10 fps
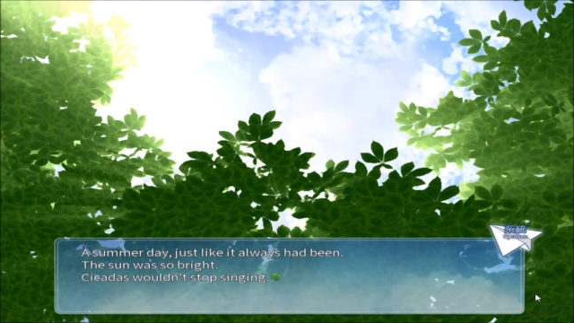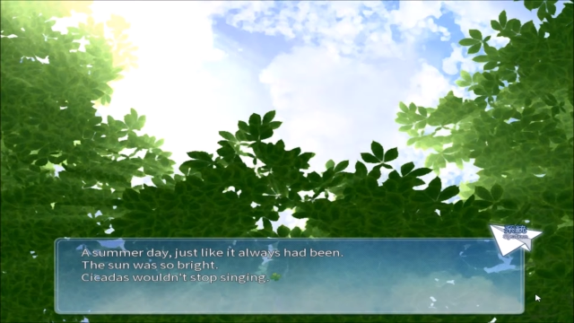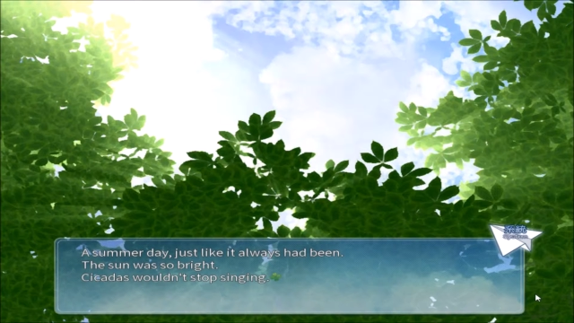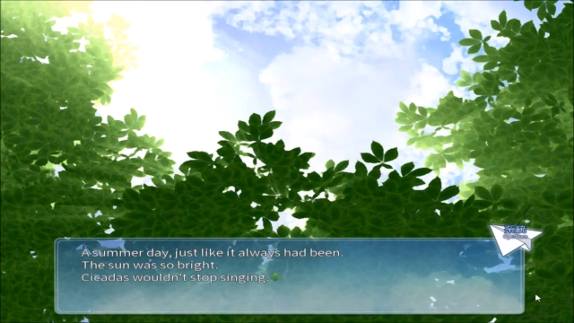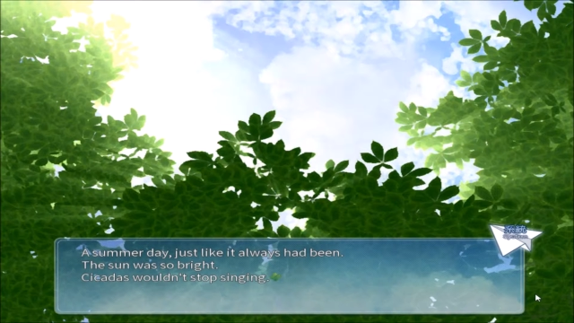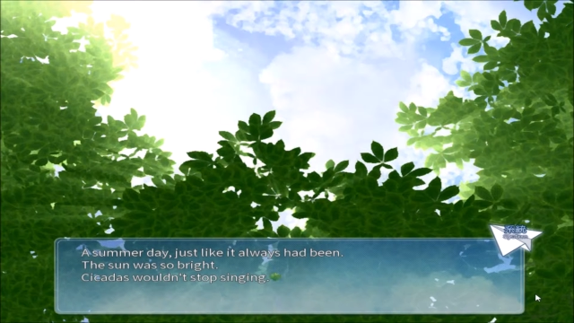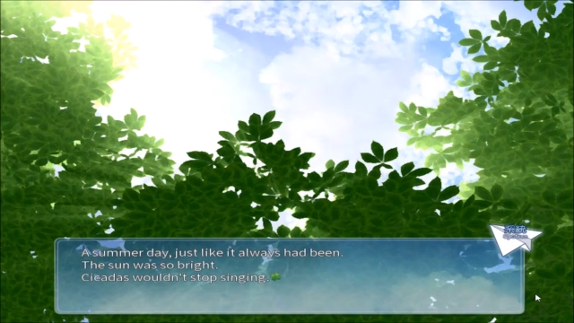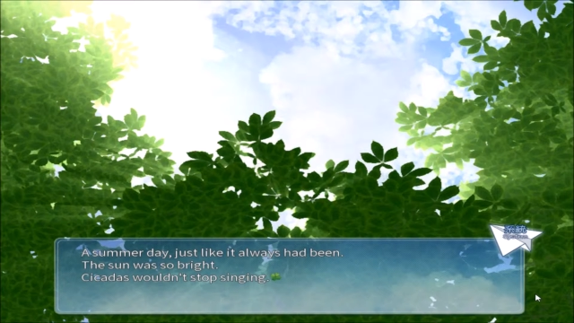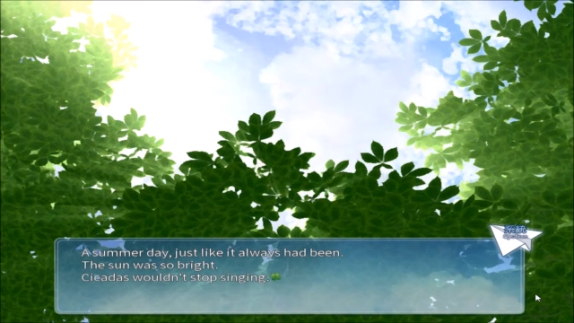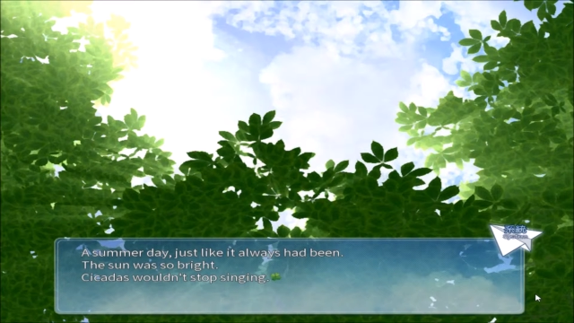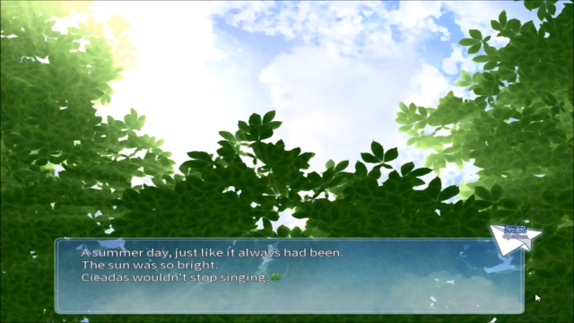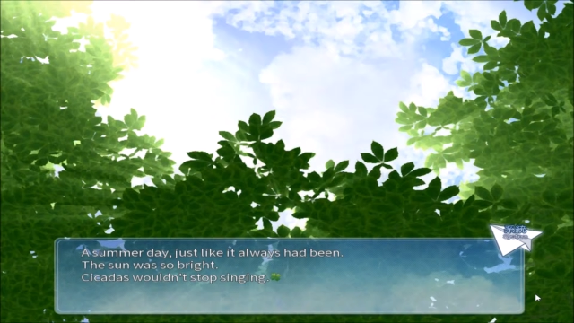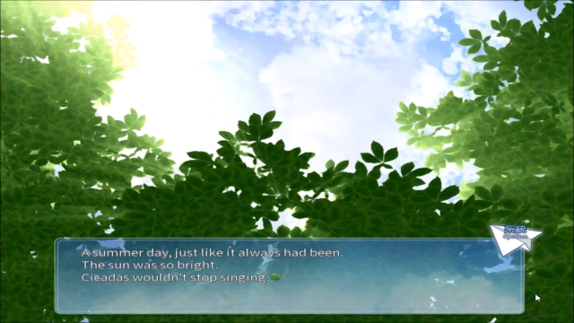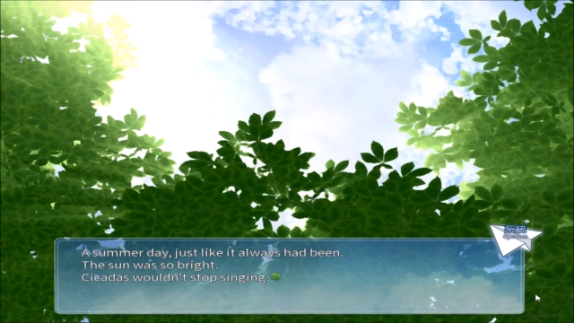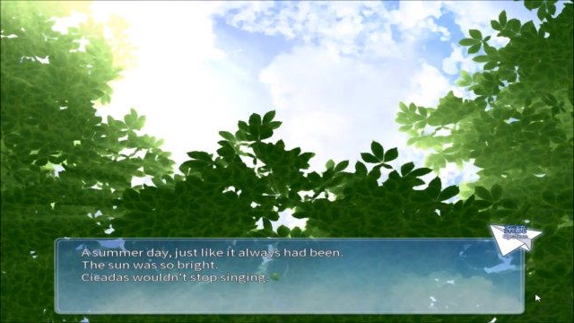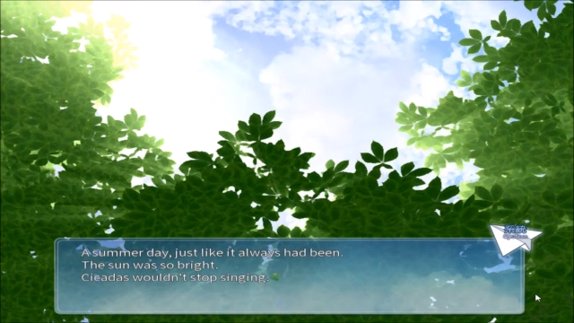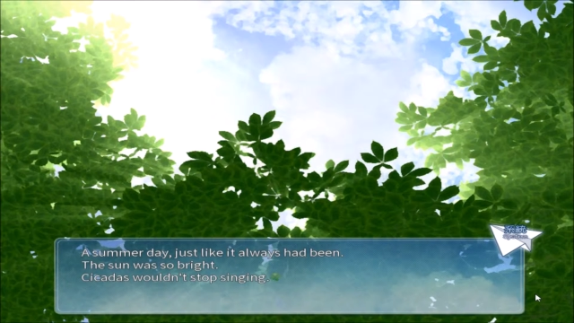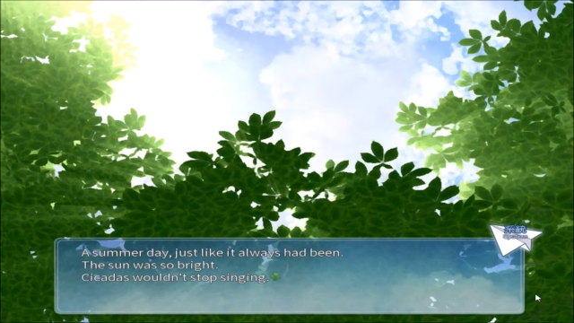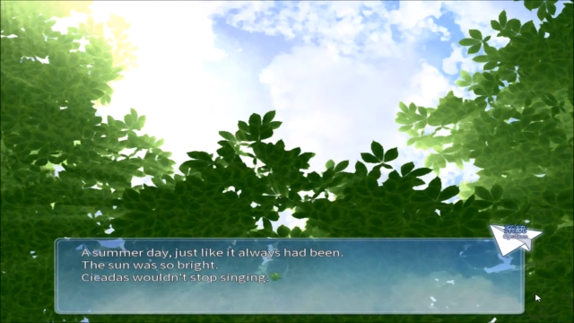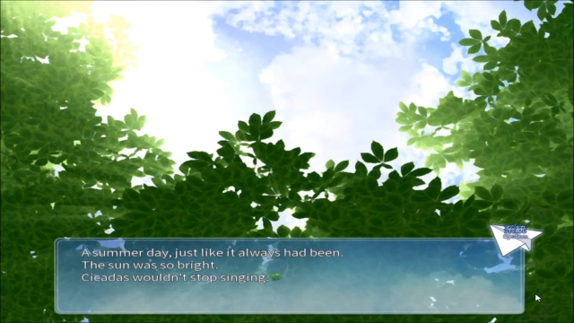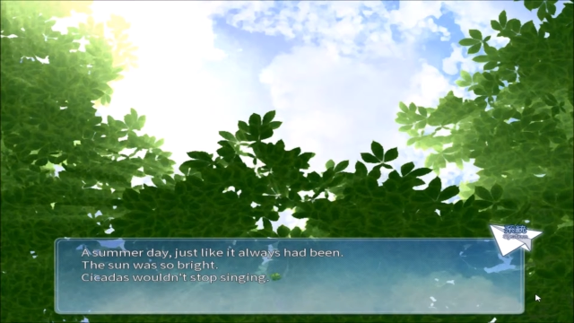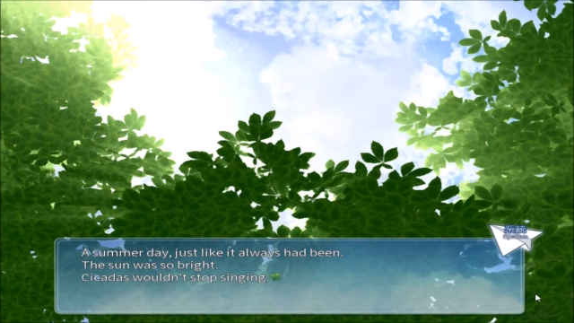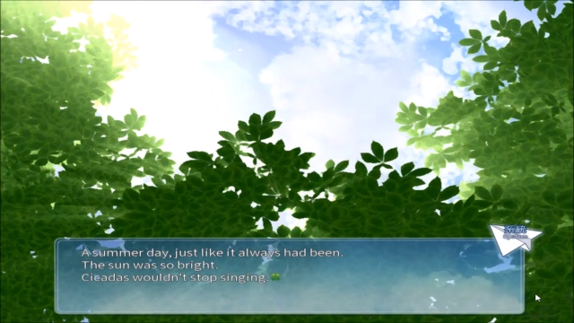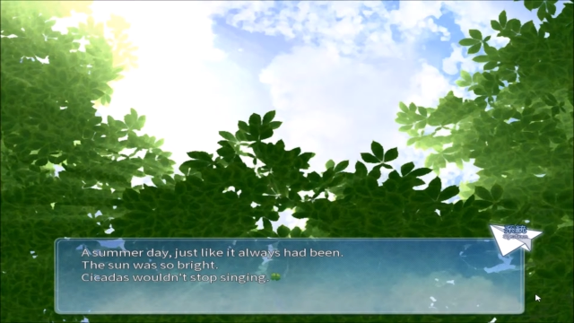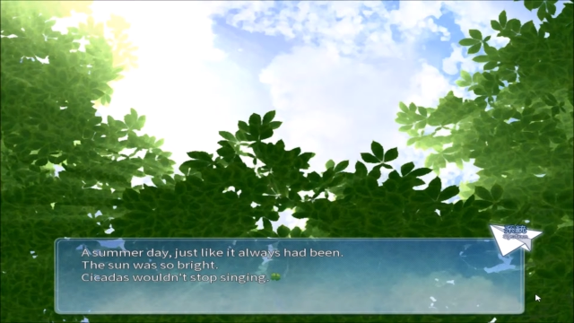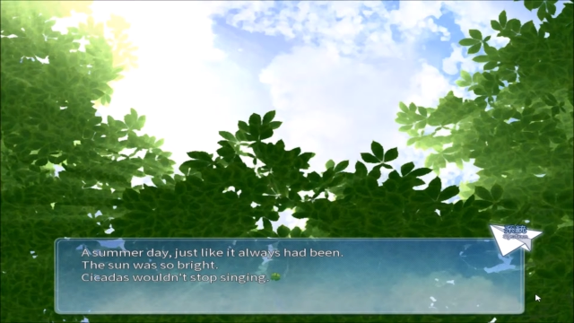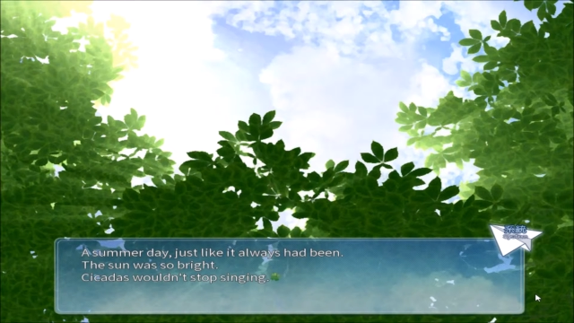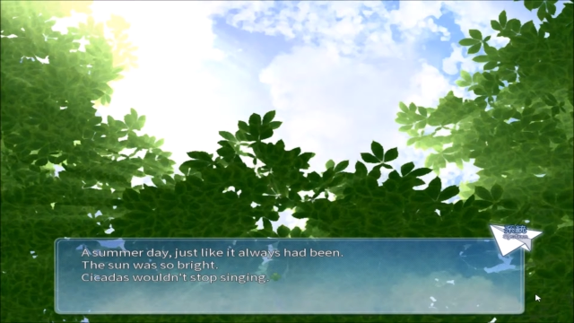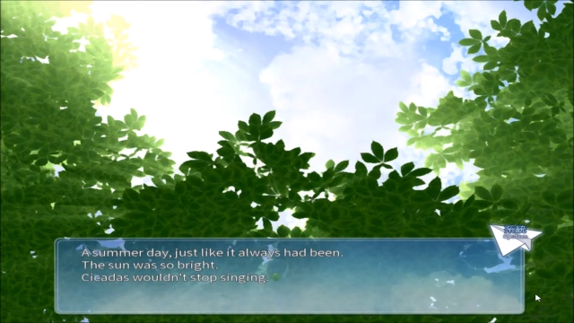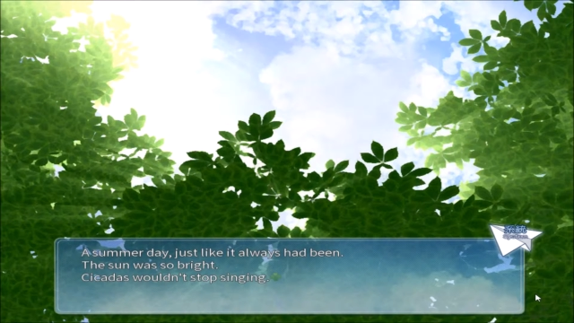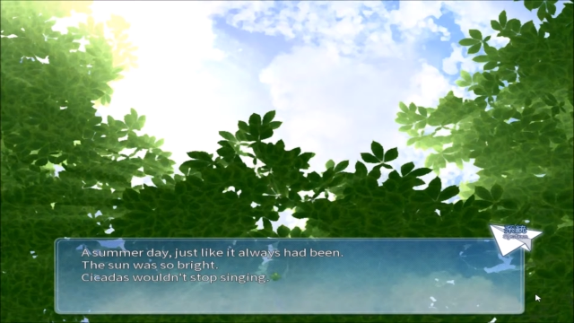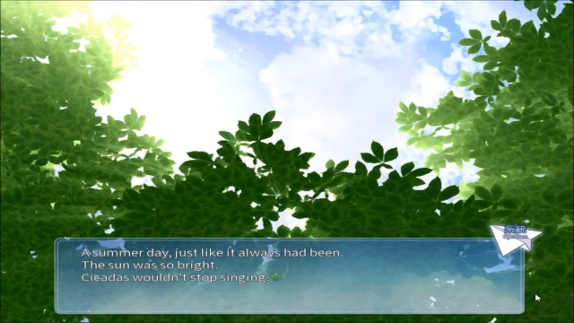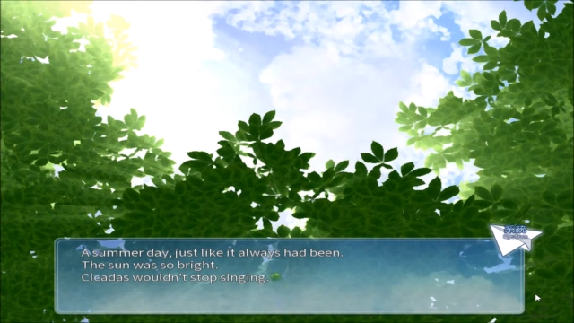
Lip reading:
Nobody's mouth can be seen.